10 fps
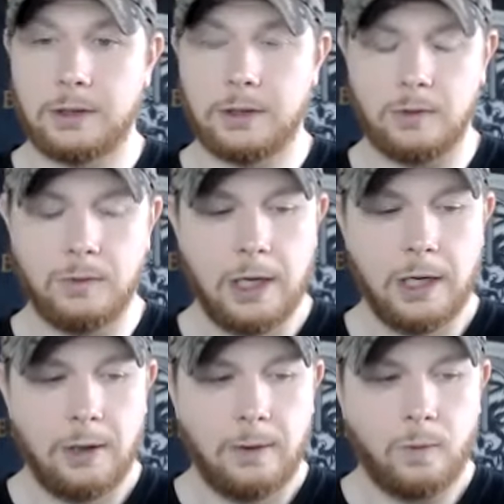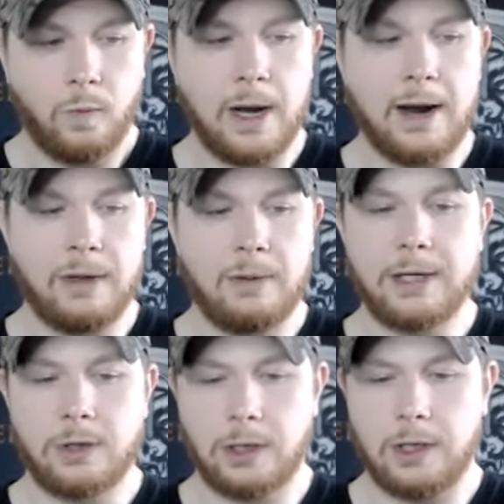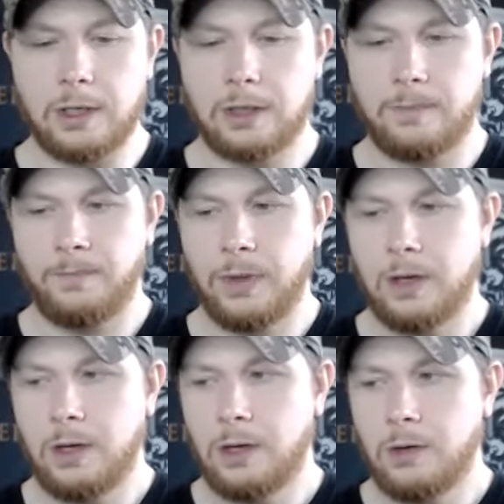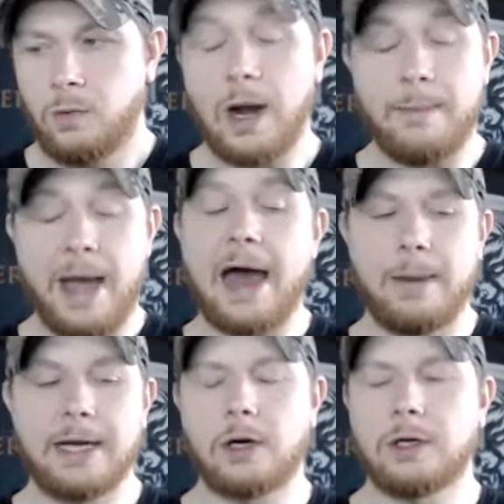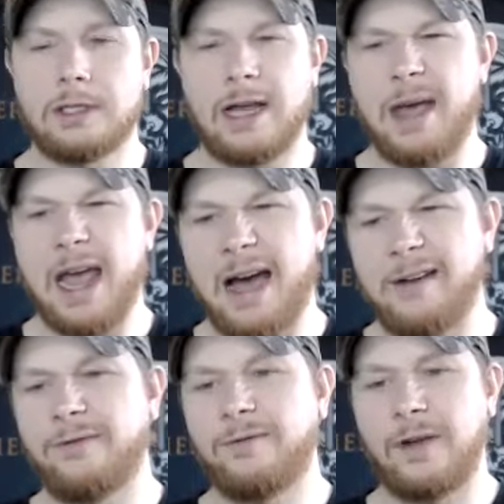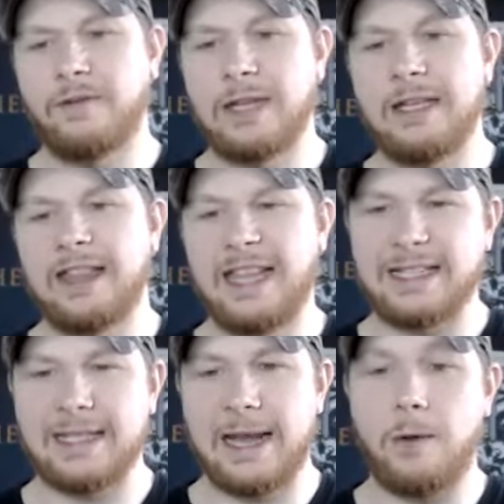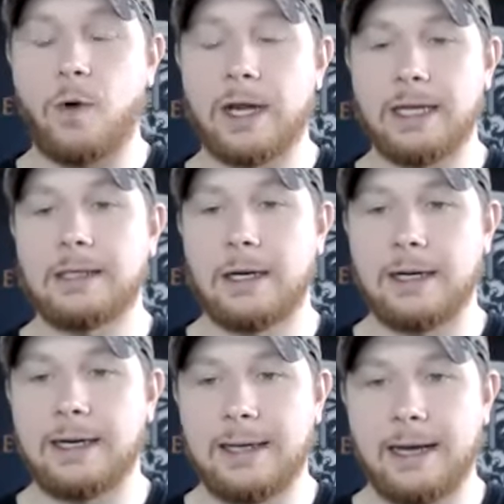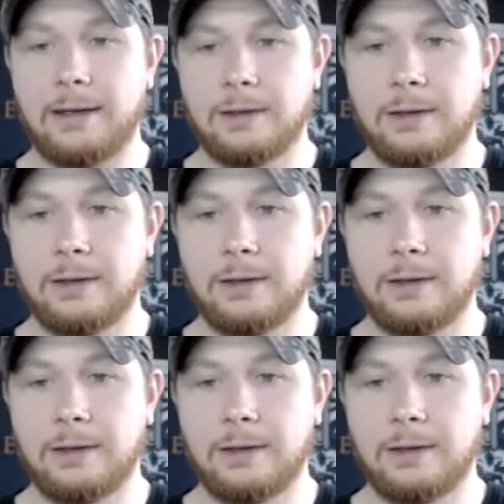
So when I'm in my darkness, when I'm out of my darkness, I may have 15 things that I want to get done in a day,